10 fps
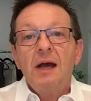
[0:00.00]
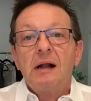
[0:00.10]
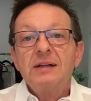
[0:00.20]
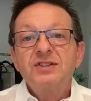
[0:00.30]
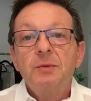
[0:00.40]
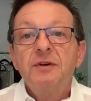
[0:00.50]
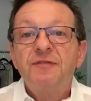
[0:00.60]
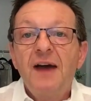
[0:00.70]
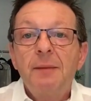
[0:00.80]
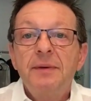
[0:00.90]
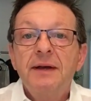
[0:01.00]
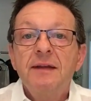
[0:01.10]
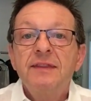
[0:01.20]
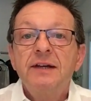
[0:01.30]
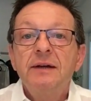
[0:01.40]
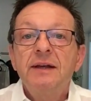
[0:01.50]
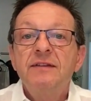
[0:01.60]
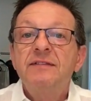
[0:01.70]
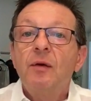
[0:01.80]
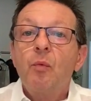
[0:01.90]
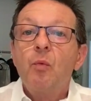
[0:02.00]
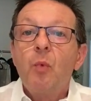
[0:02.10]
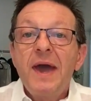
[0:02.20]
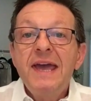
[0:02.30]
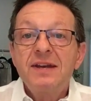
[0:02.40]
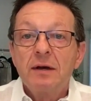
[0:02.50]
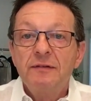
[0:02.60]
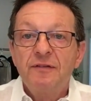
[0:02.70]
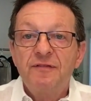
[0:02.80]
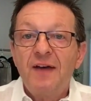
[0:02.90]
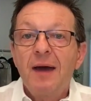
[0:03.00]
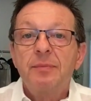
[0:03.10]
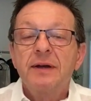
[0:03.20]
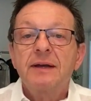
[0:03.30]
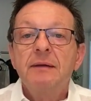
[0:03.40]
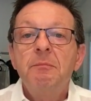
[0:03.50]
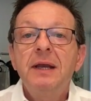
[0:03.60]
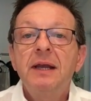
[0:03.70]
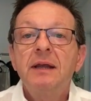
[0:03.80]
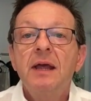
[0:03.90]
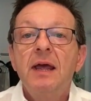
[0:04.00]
Also with fabric, there is the weight of the fabric, meaning